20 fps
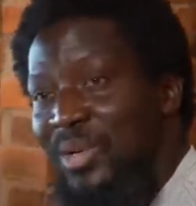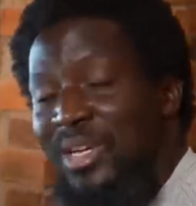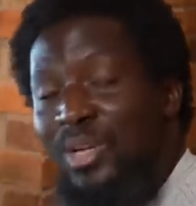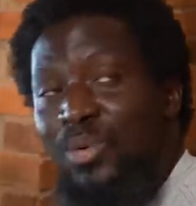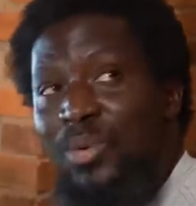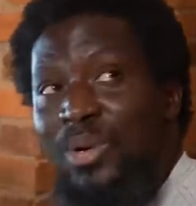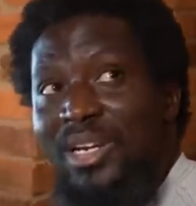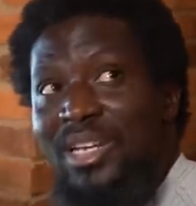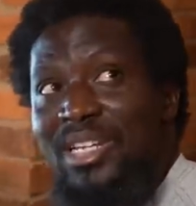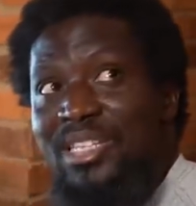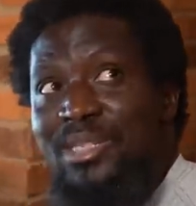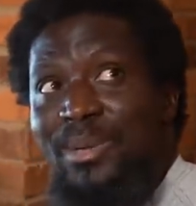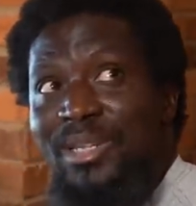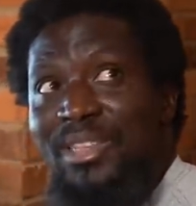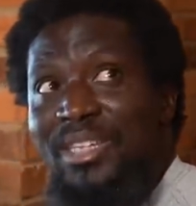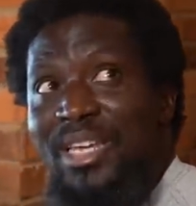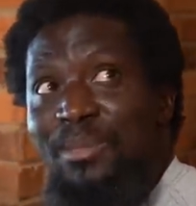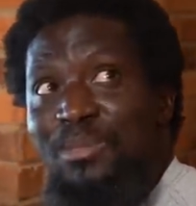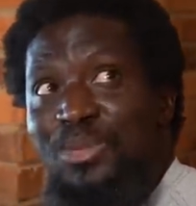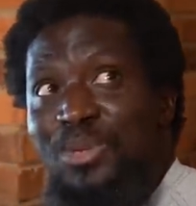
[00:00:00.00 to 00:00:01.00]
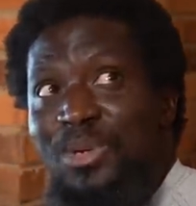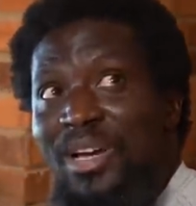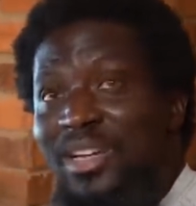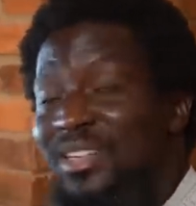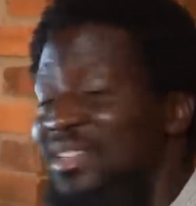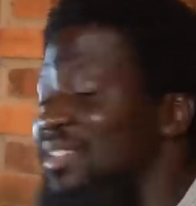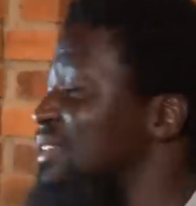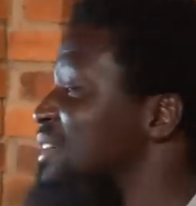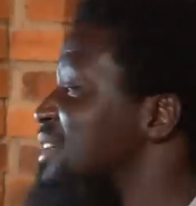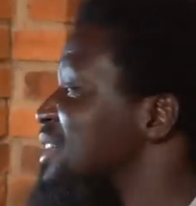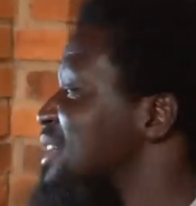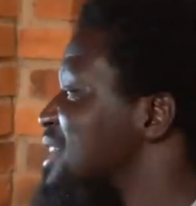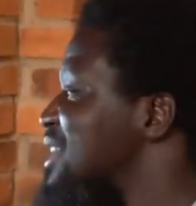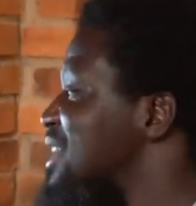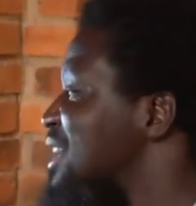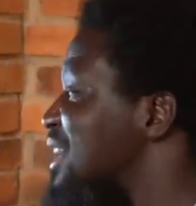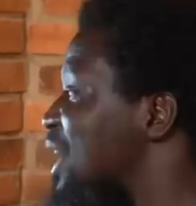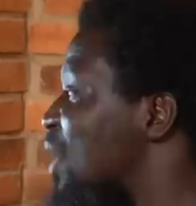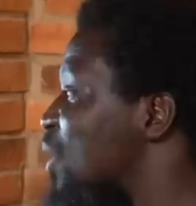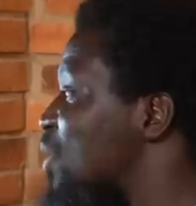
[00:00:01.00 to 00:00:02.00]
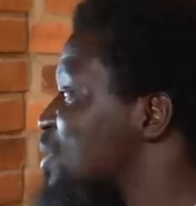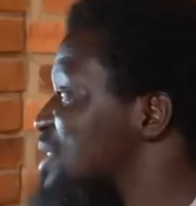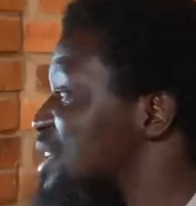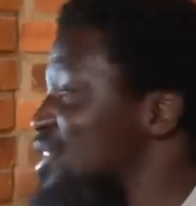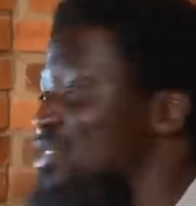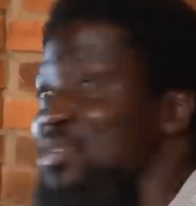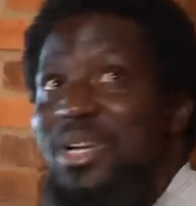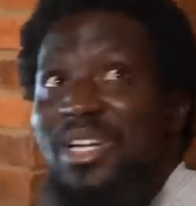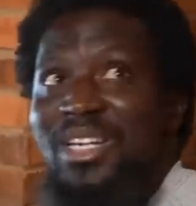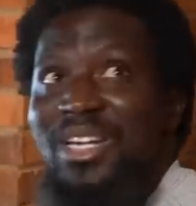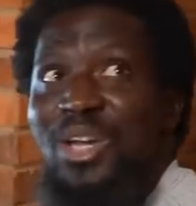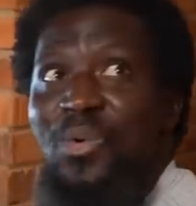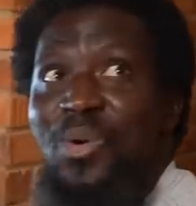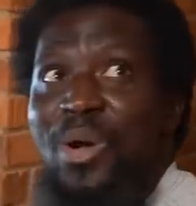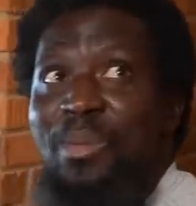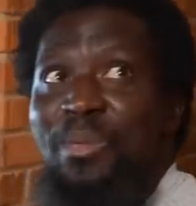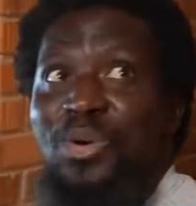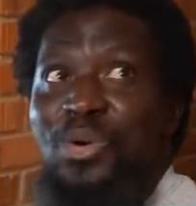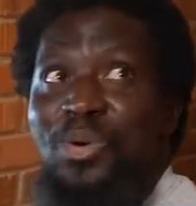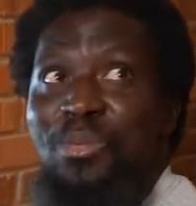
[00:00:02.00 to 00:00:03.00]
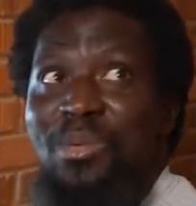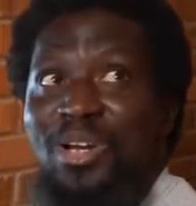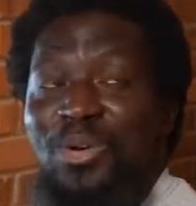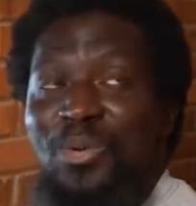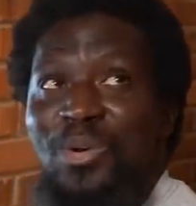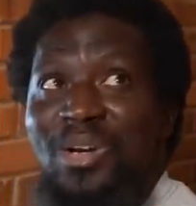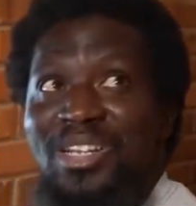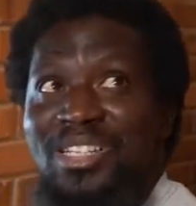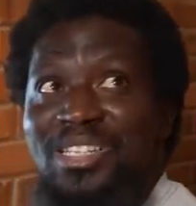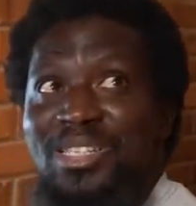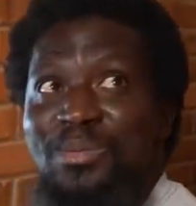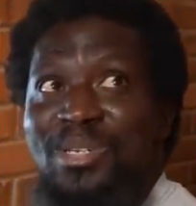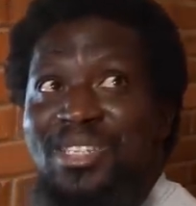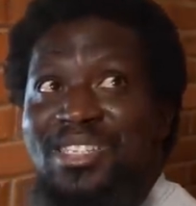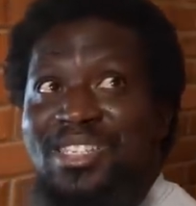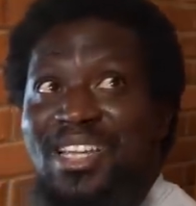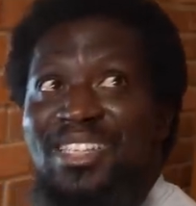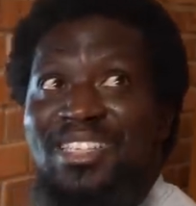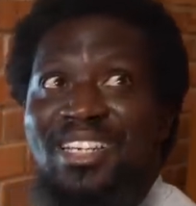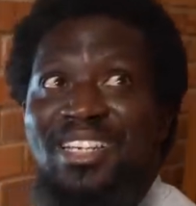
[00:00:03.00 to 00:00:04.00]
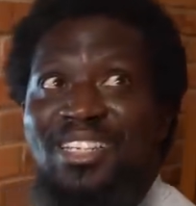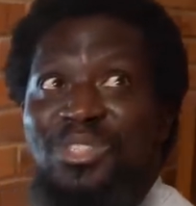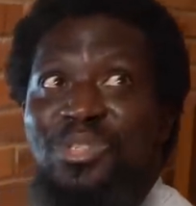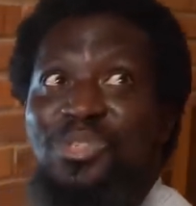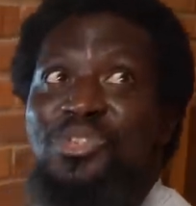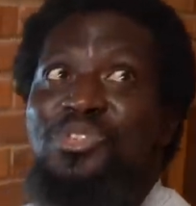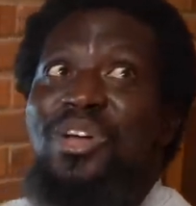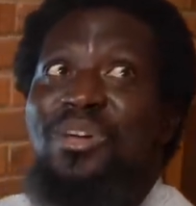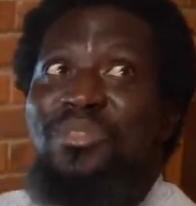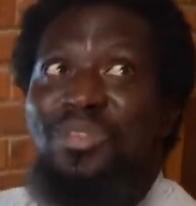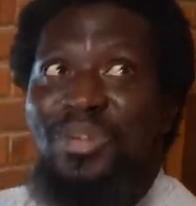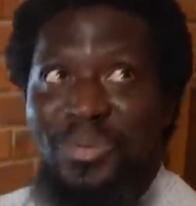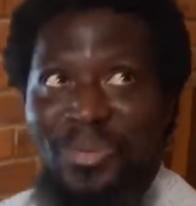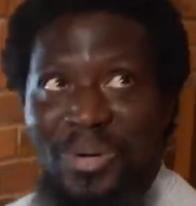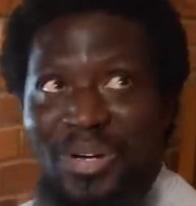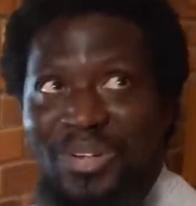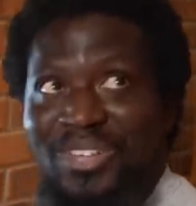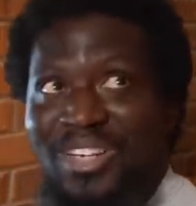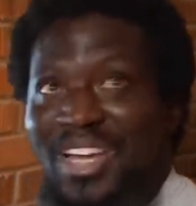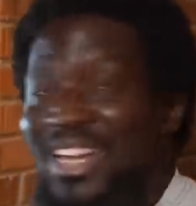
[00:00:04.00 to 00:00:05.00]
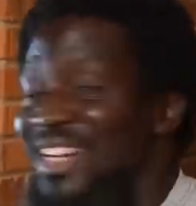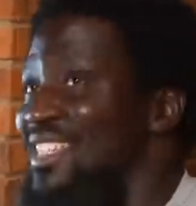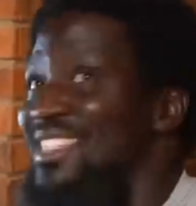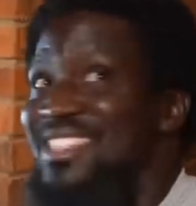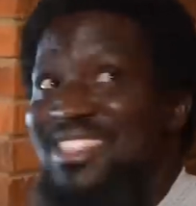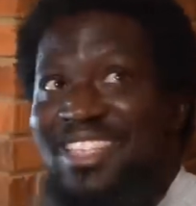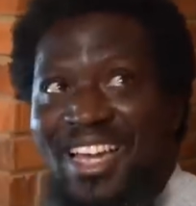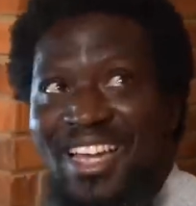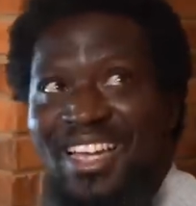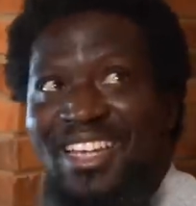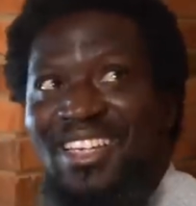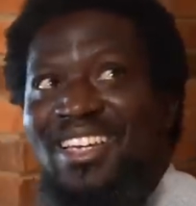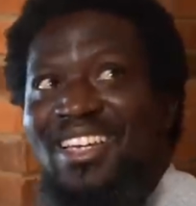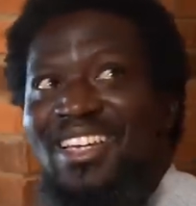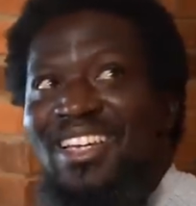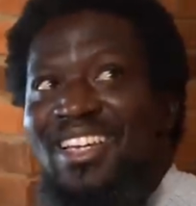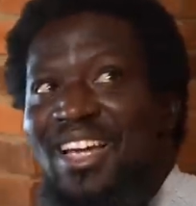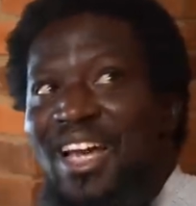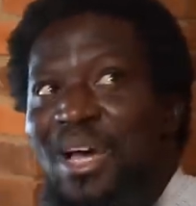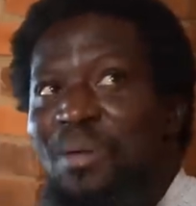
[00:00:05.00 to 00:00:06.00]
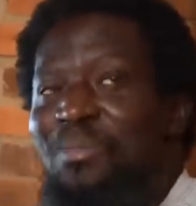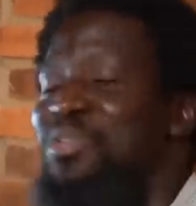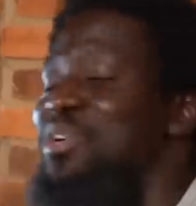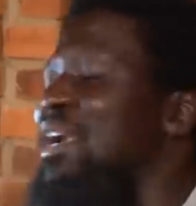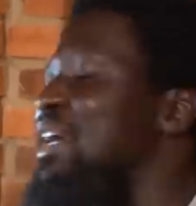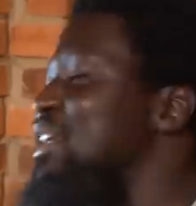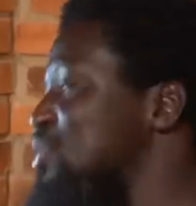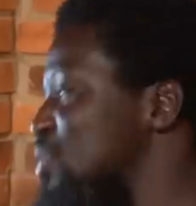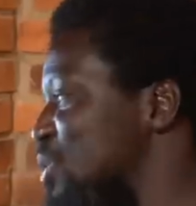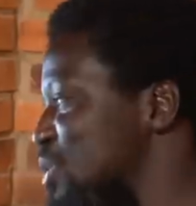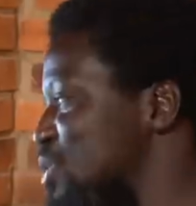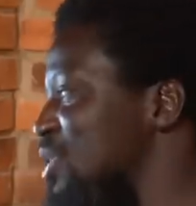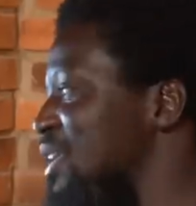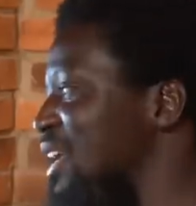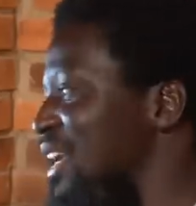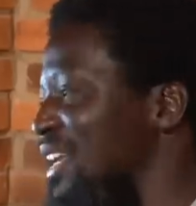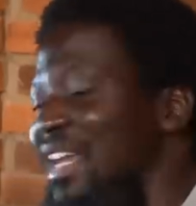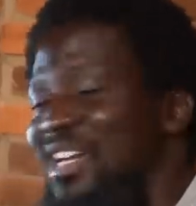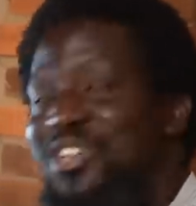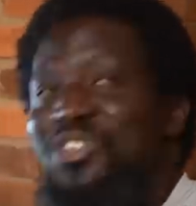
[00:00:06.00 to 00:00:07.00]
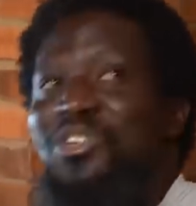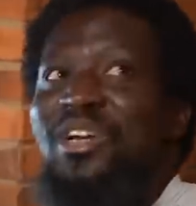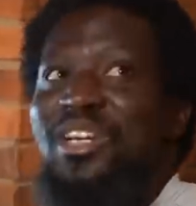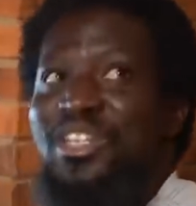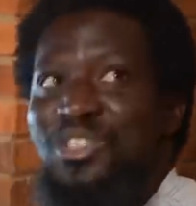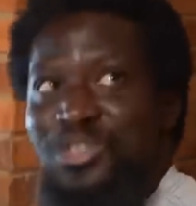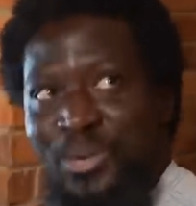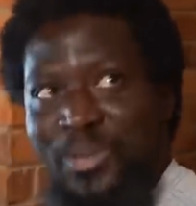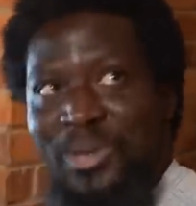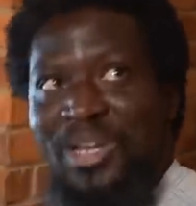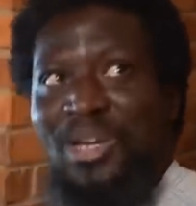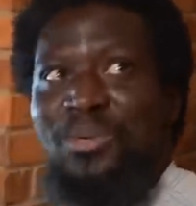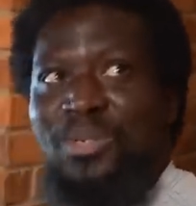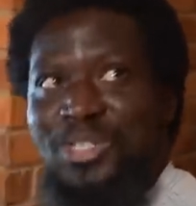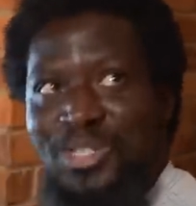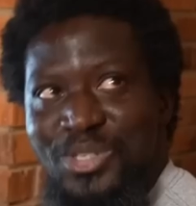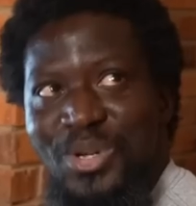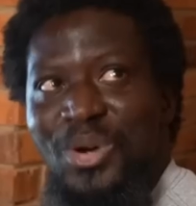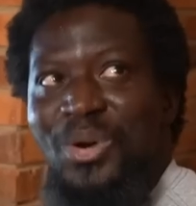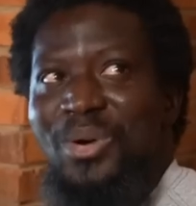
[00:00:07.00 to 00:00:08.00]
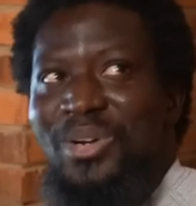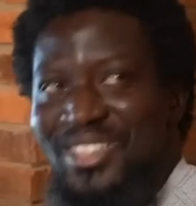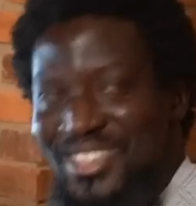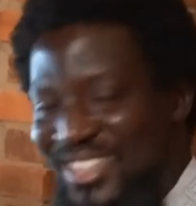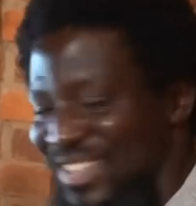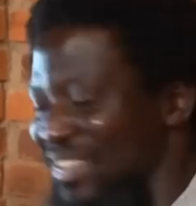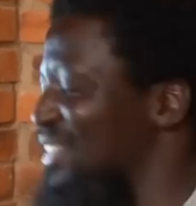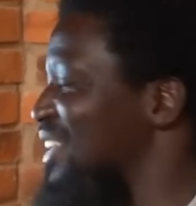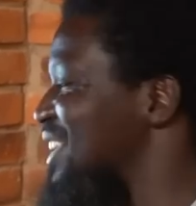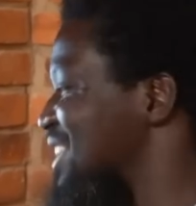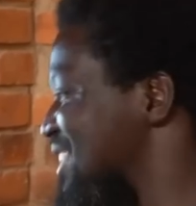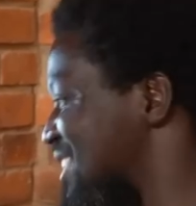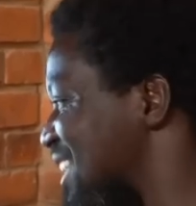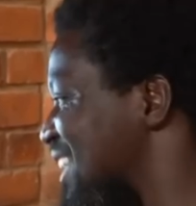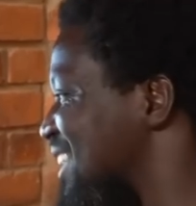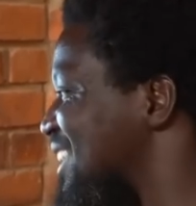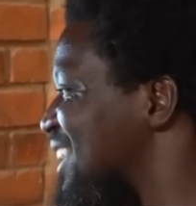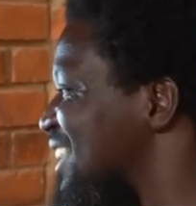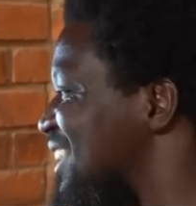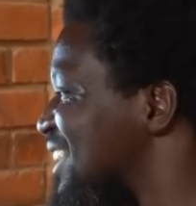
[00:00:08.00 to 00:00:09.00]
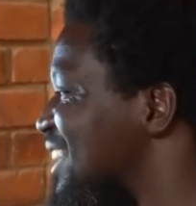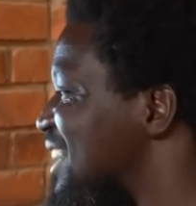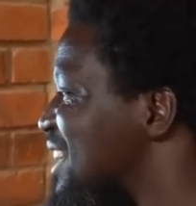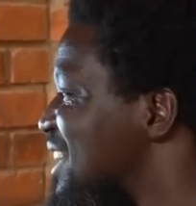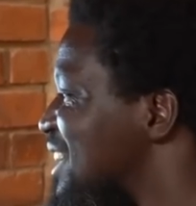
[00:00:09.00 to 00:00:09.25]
when the Queen Elizabeth came to Ghana, that was a train that Kwame Nkrumah and Queen Elizabeth sat in to travel around, and it's there. I'm trying to also get that train so we can restore it and things like that.